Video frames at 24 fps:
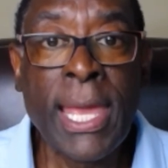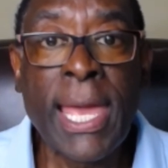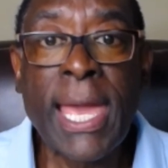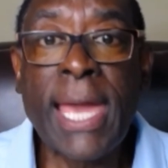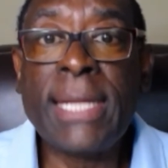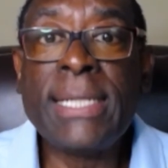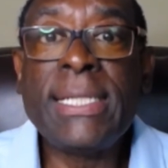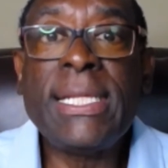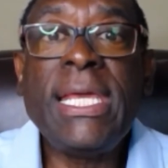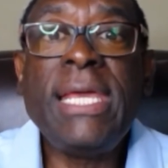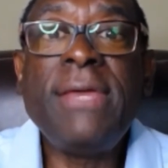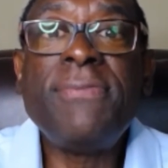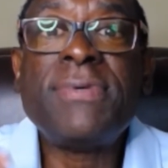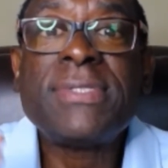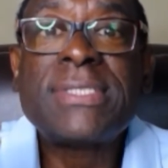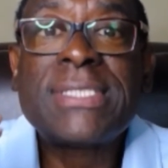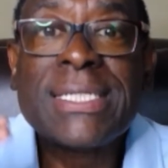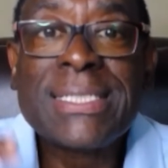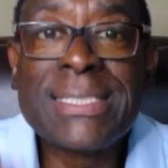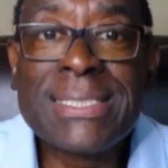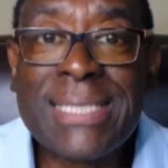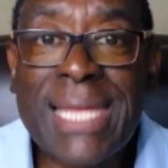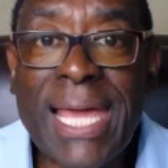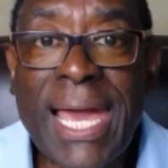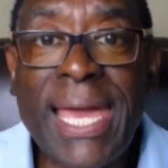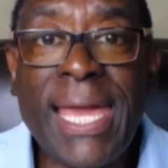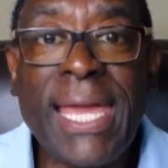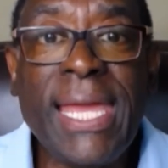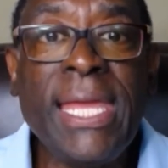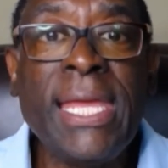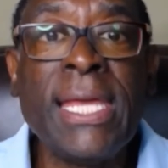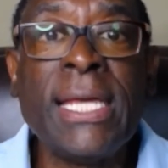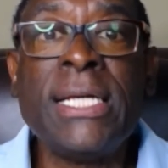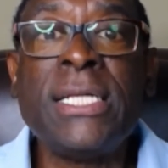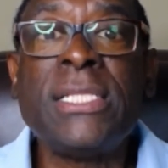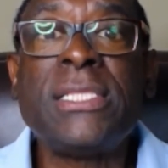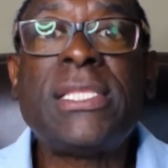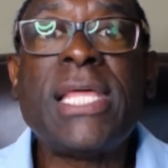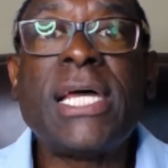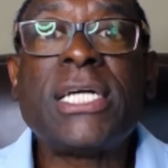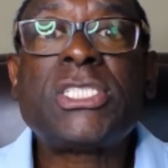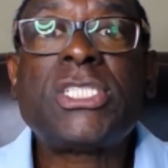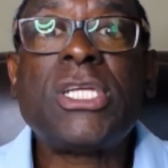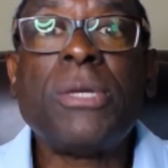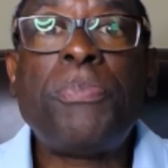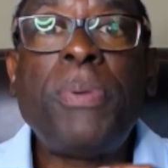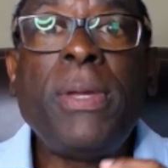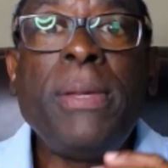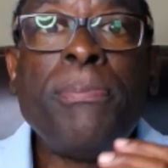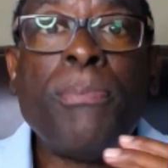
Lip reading: And even today, there should be